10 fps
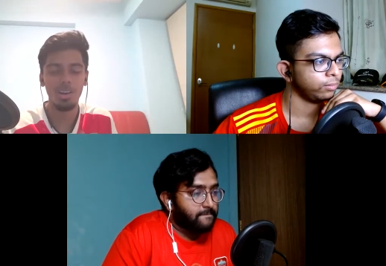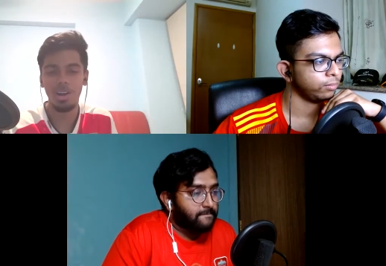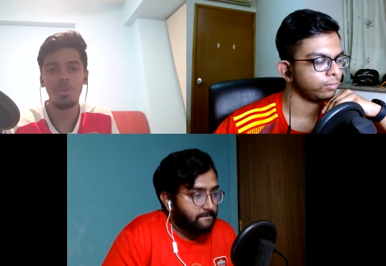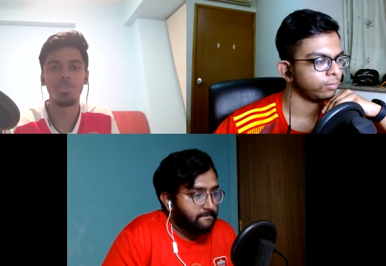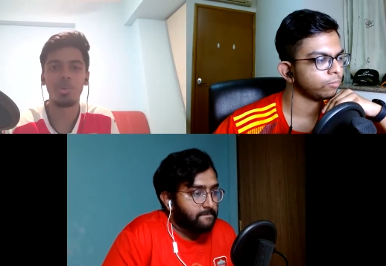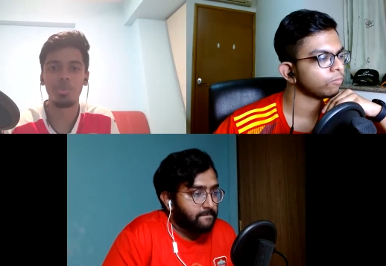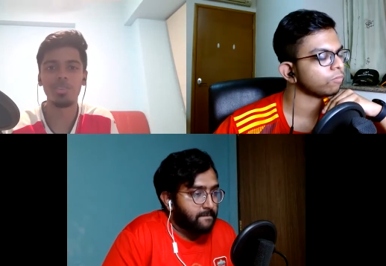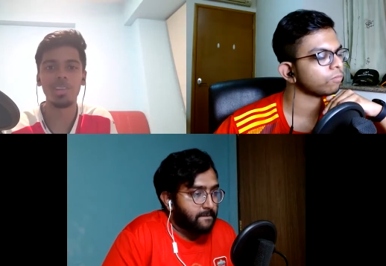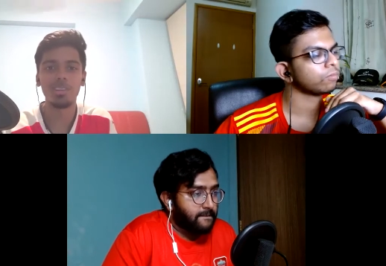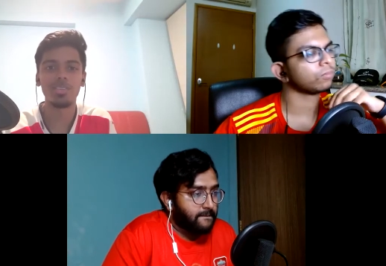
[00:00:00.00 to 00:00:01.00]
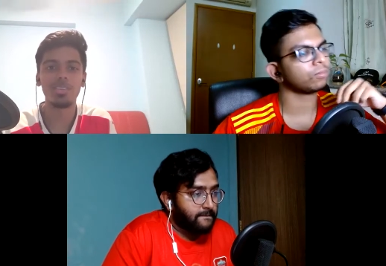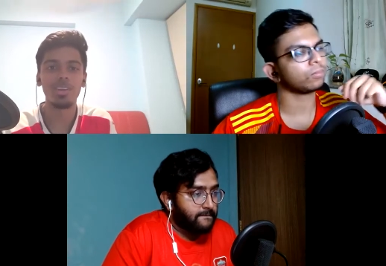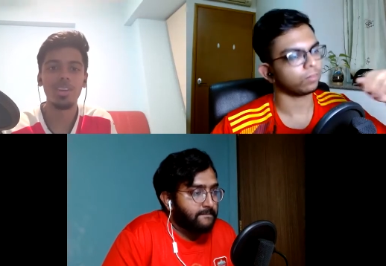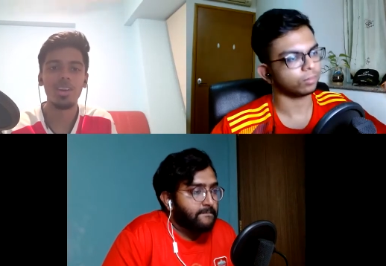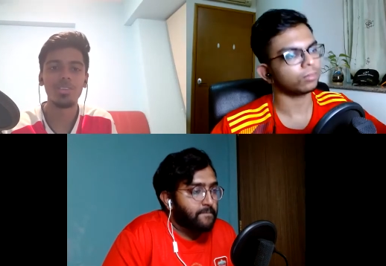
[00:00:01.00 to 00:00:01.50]
Speaker 1: I'll stick with slicks.
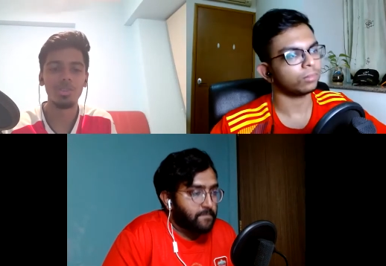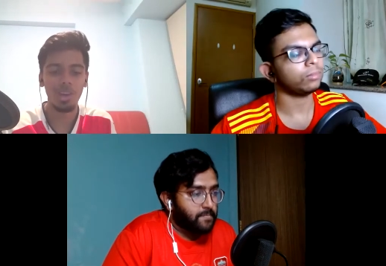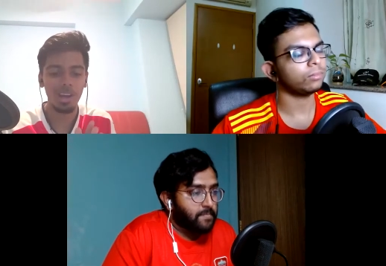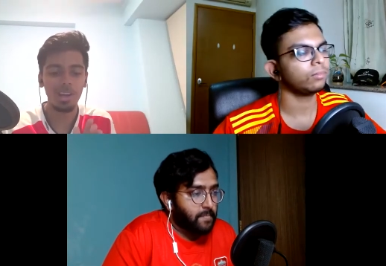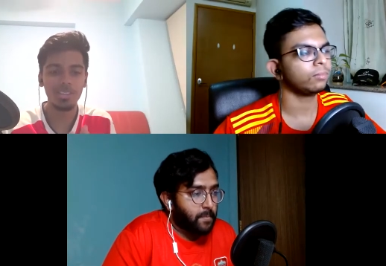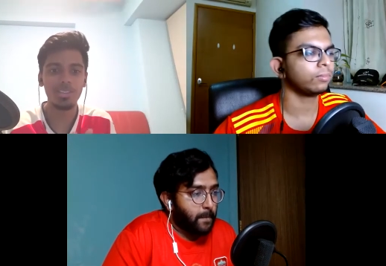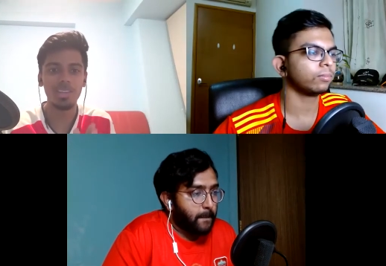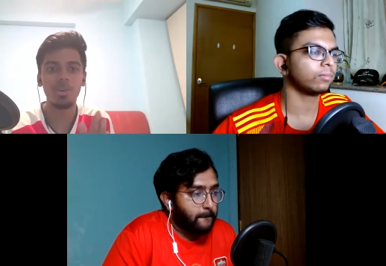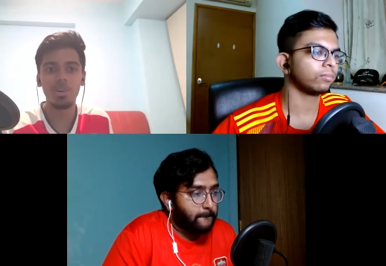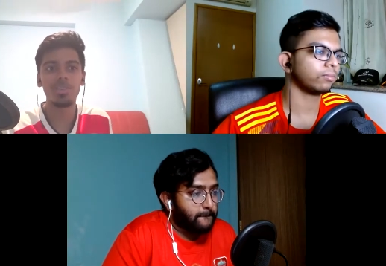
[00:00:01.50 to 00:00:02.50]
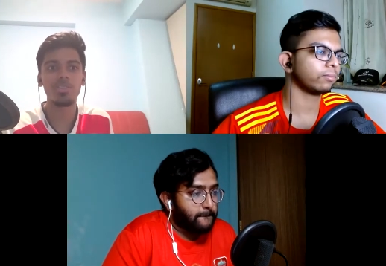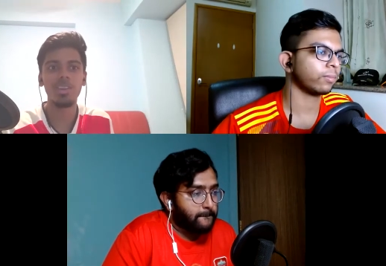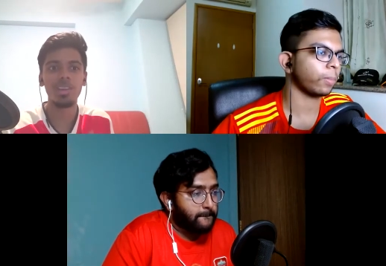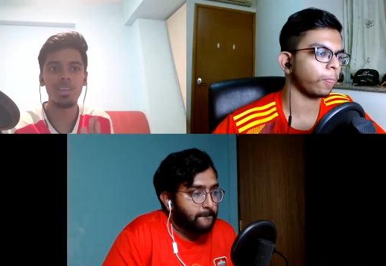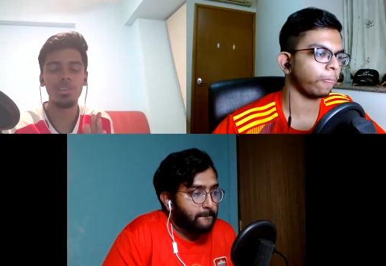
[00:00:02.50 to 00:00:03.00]
So I understand Norris
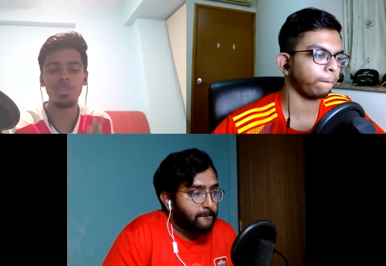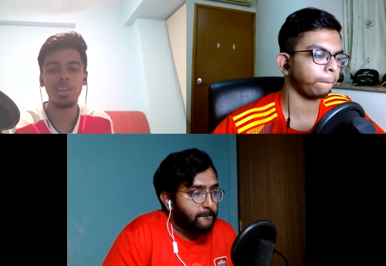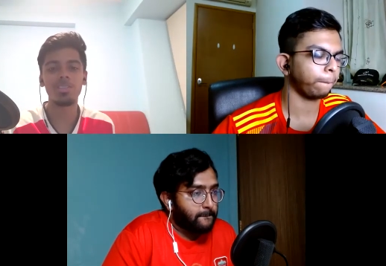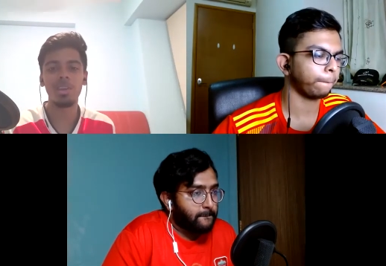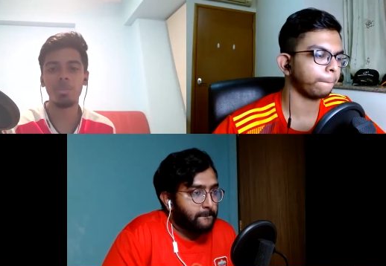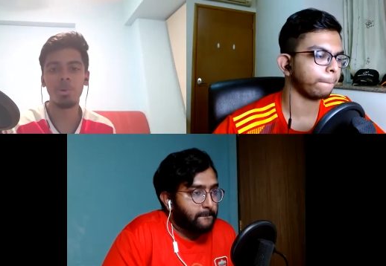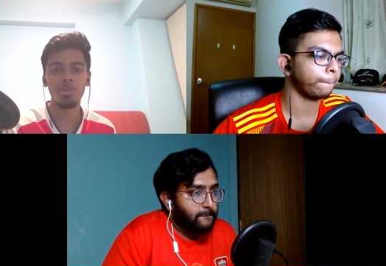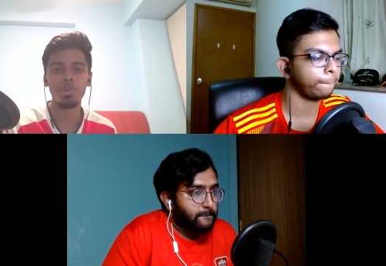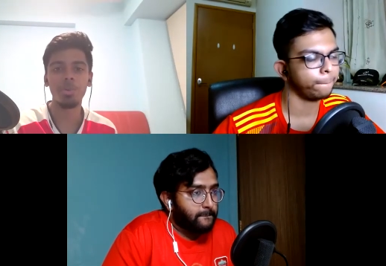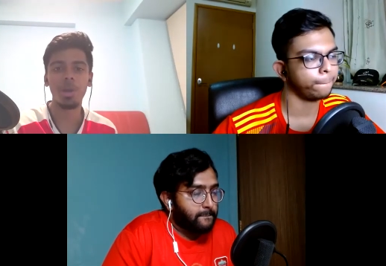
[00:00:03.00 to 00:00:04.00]
that in that standpoint of view.